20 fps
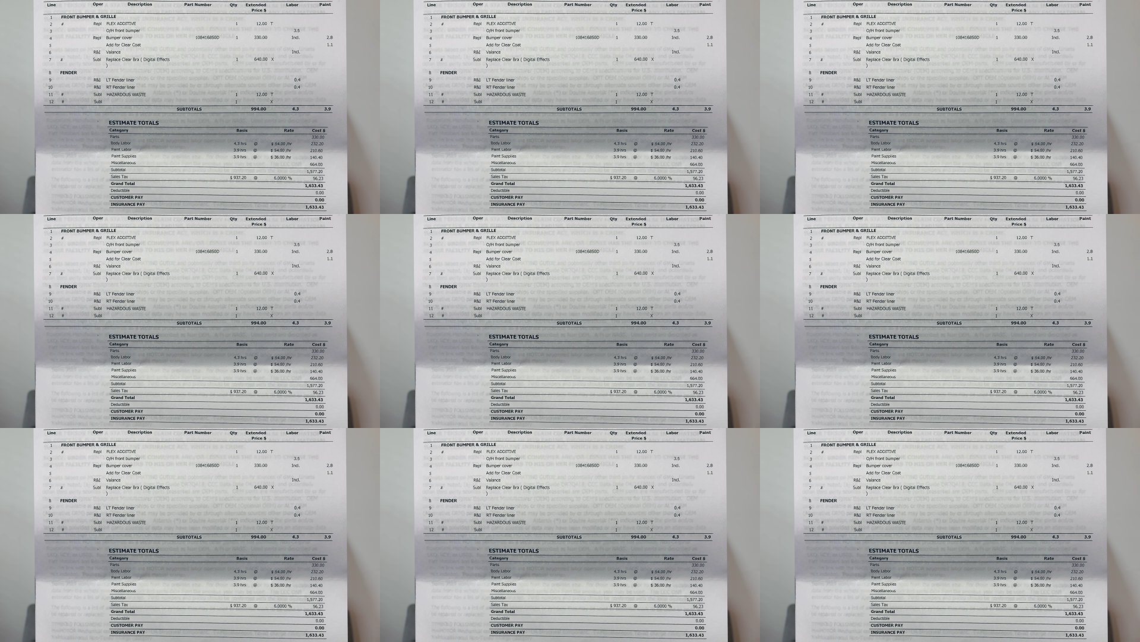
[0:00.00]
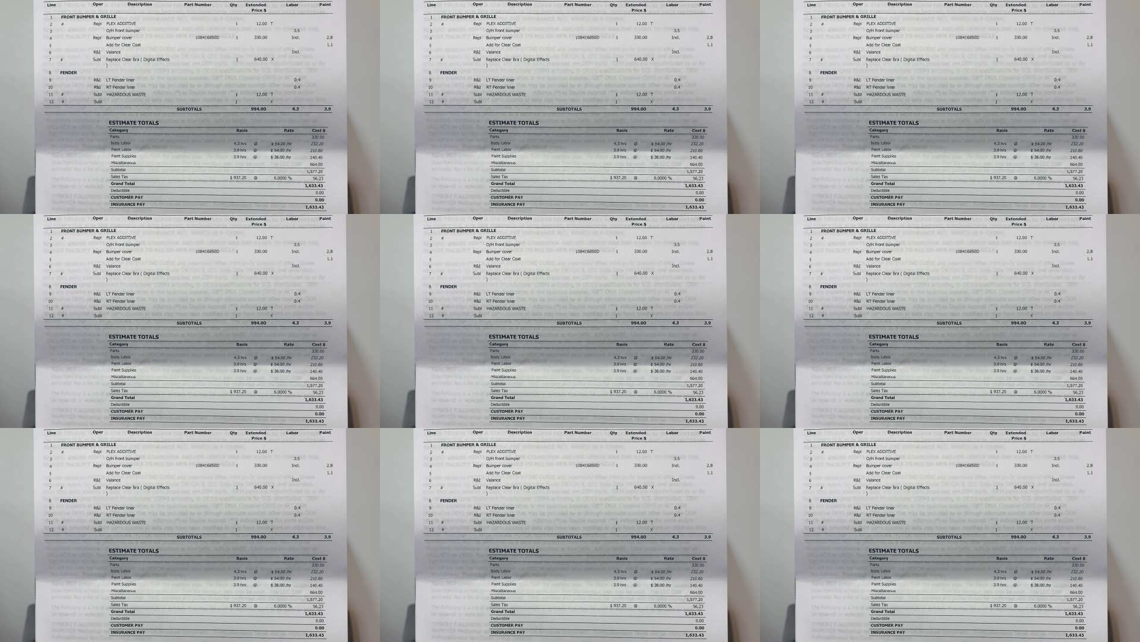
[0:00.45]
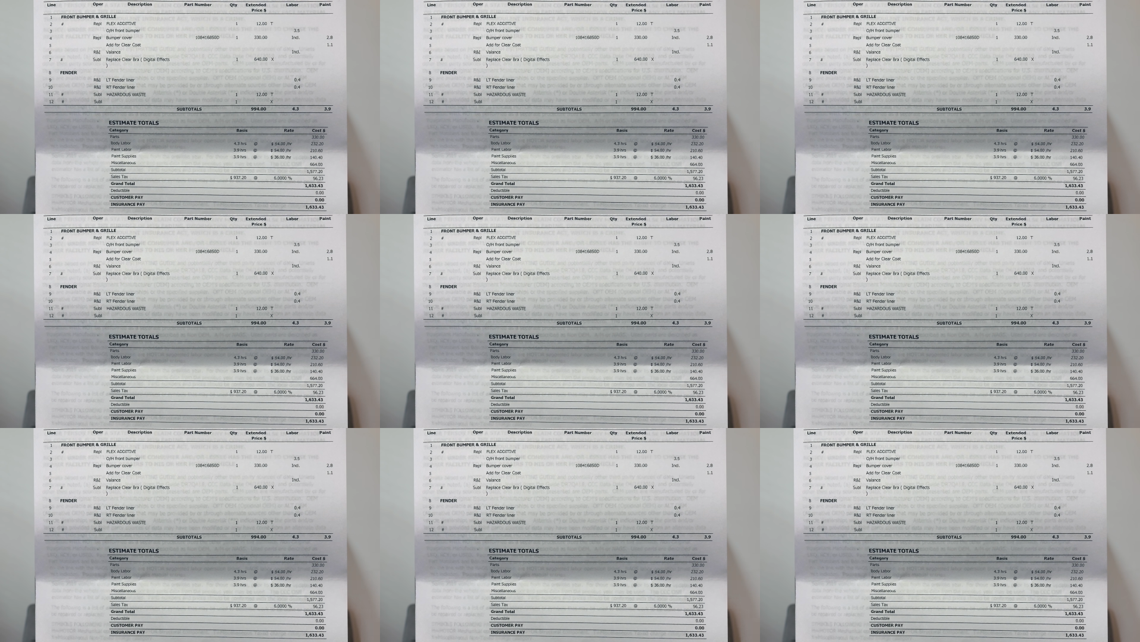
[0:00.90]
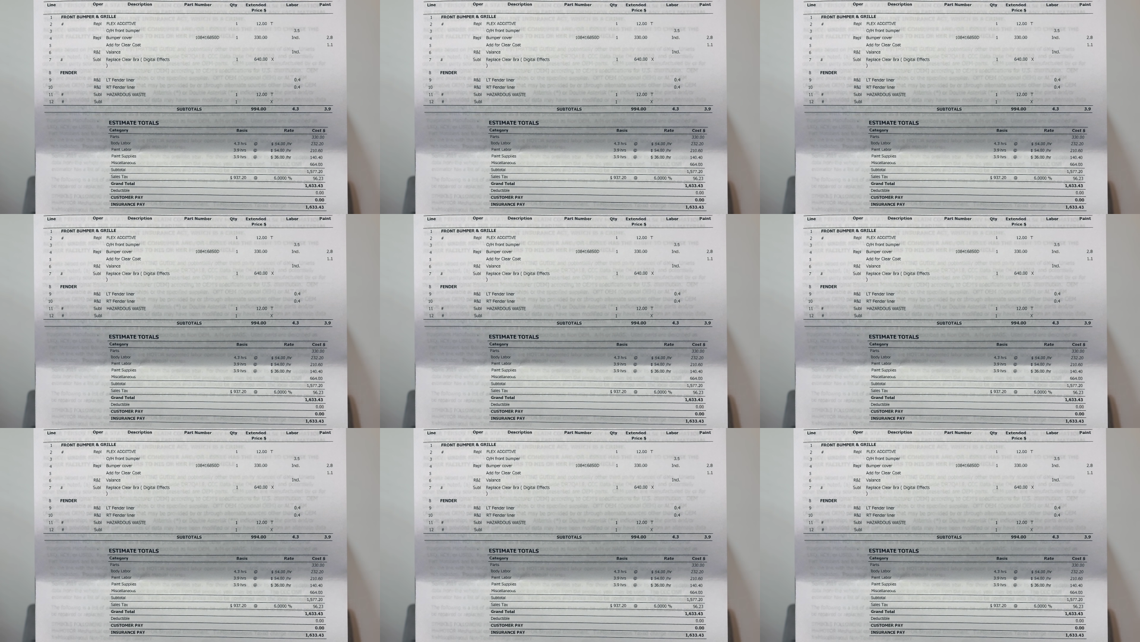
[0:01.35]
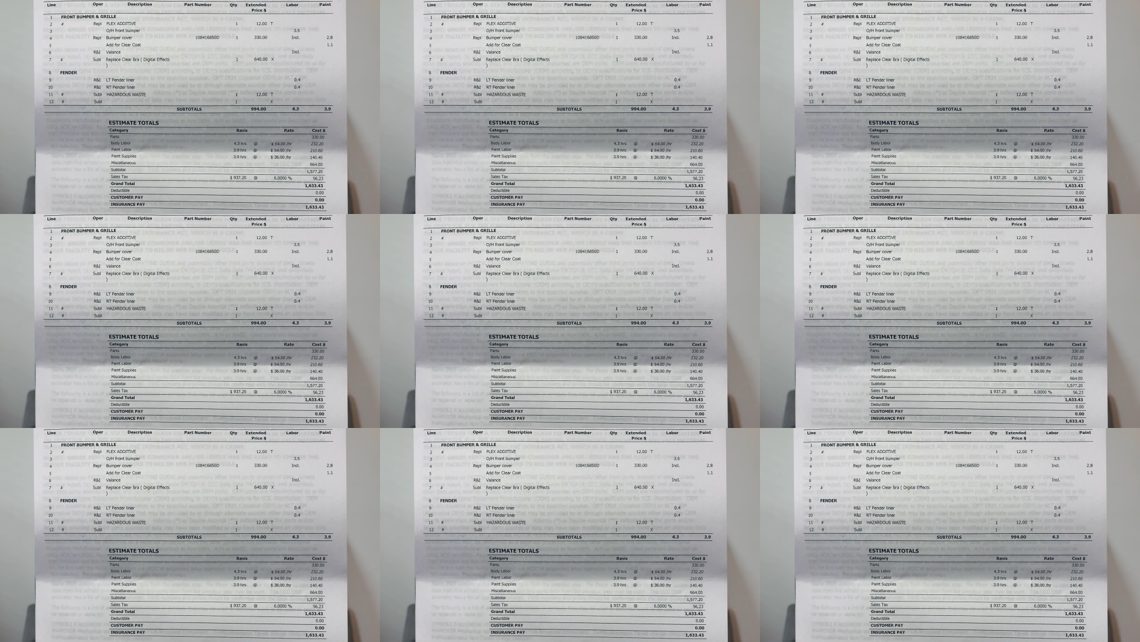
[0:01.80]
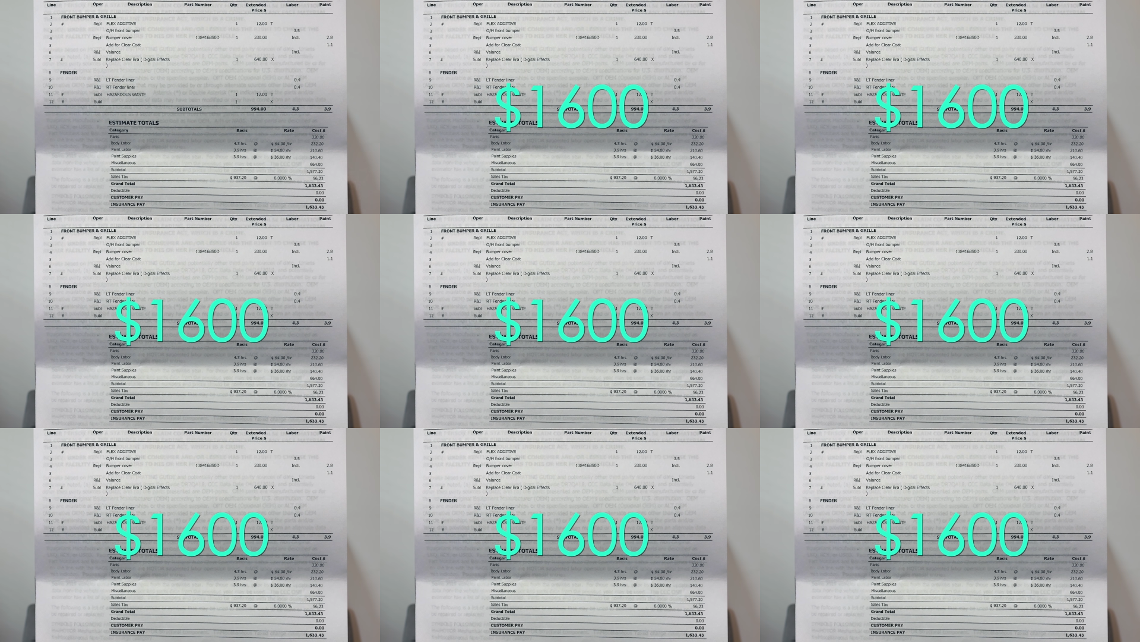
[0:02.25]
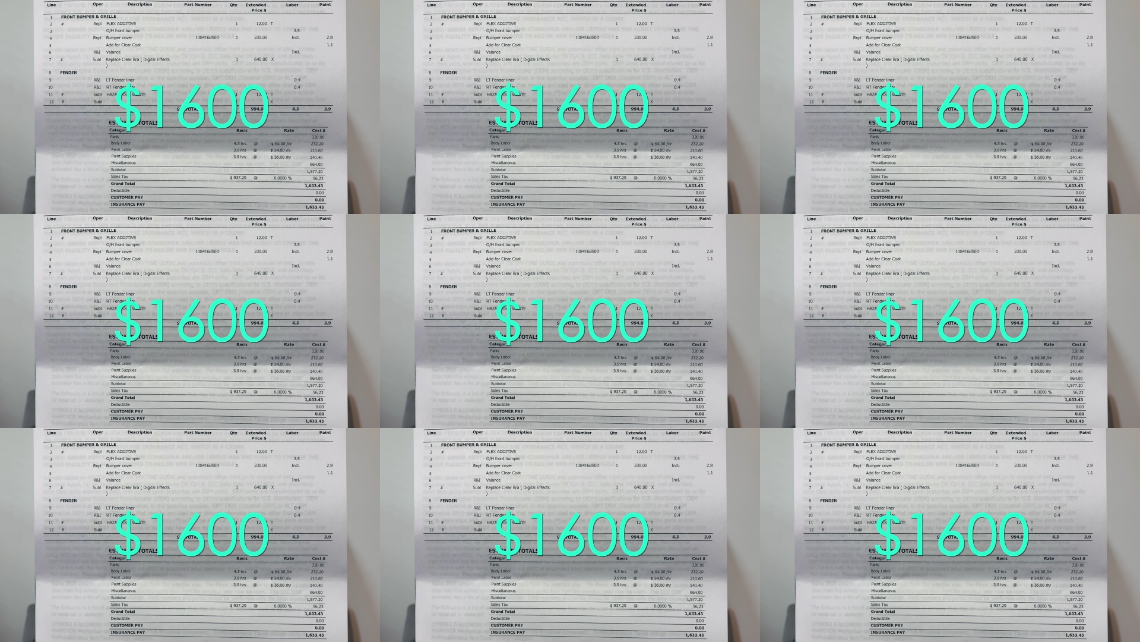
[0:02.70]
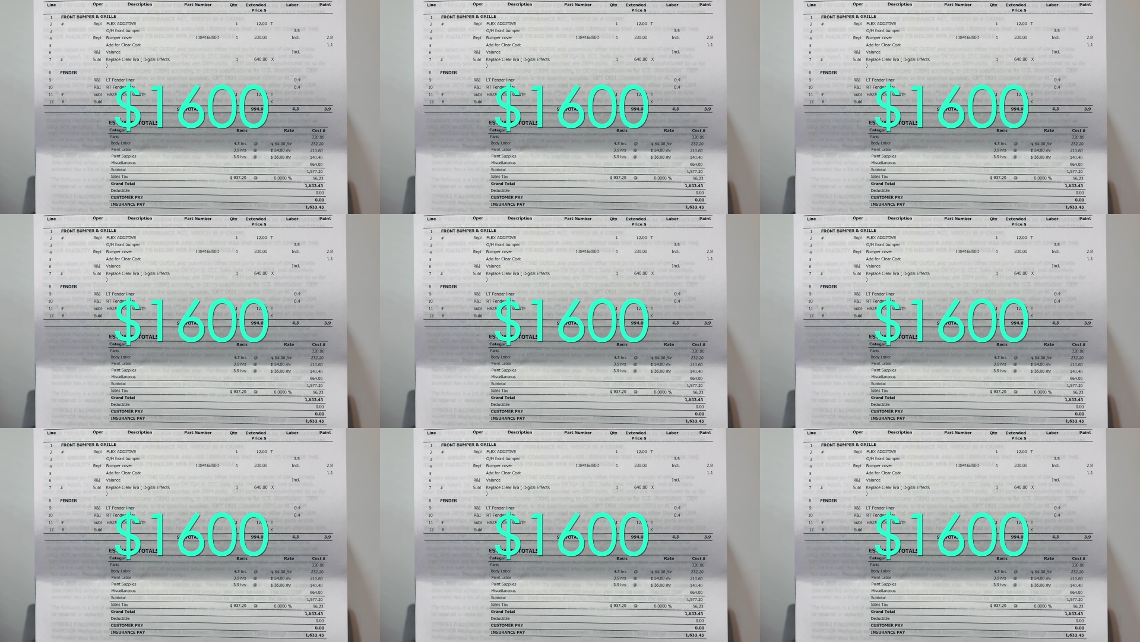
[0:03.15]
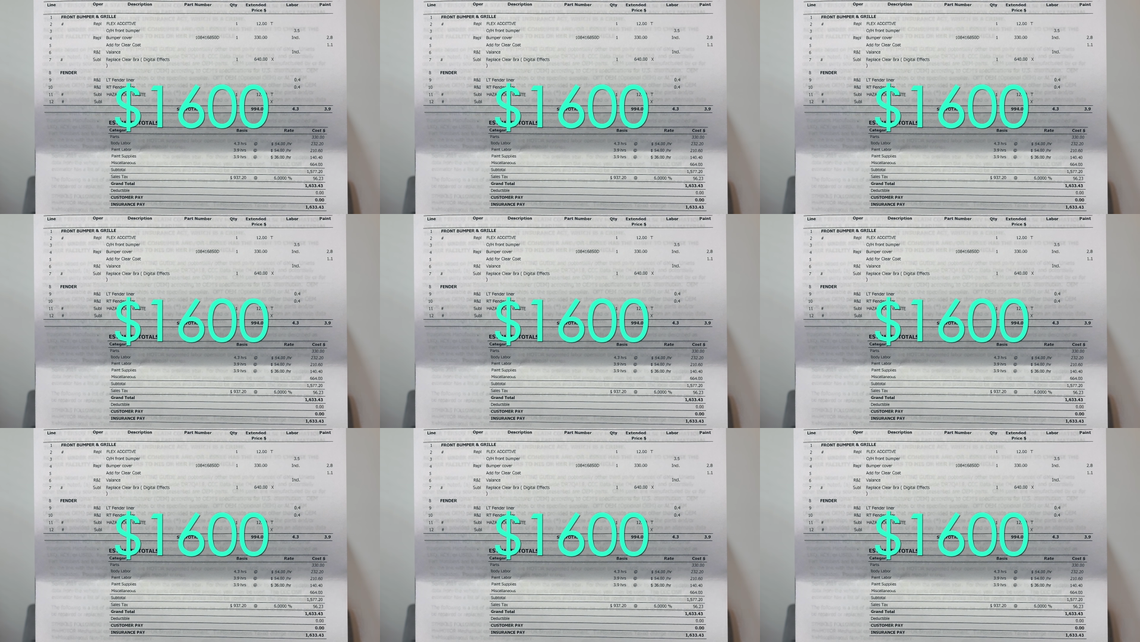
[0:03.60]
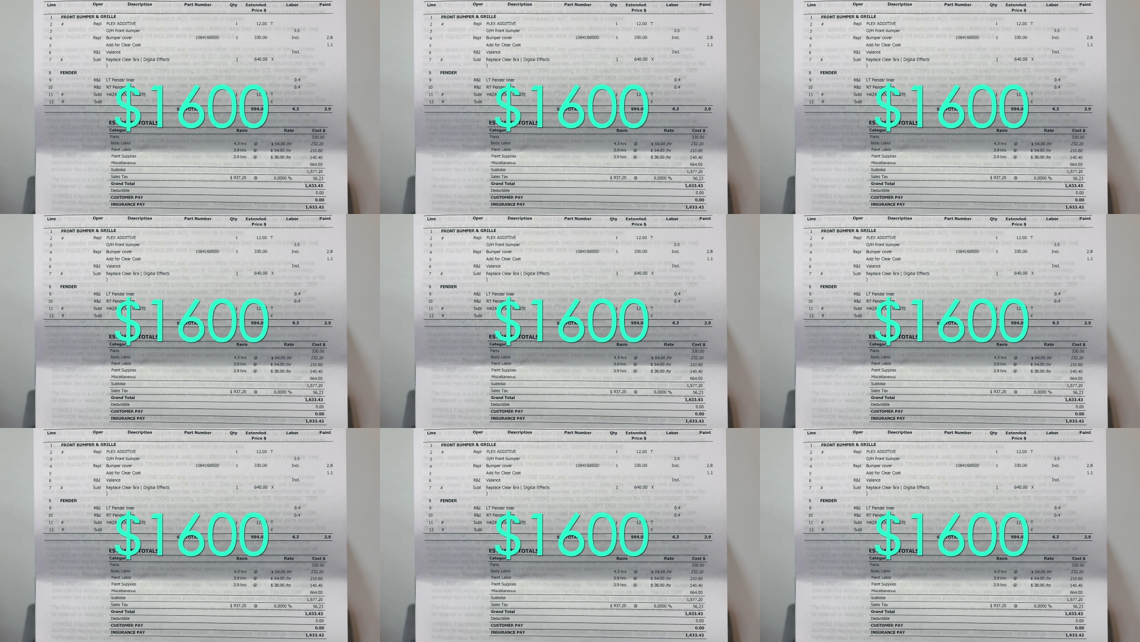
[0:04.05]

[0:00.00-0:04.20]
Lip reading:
(no speaker visible)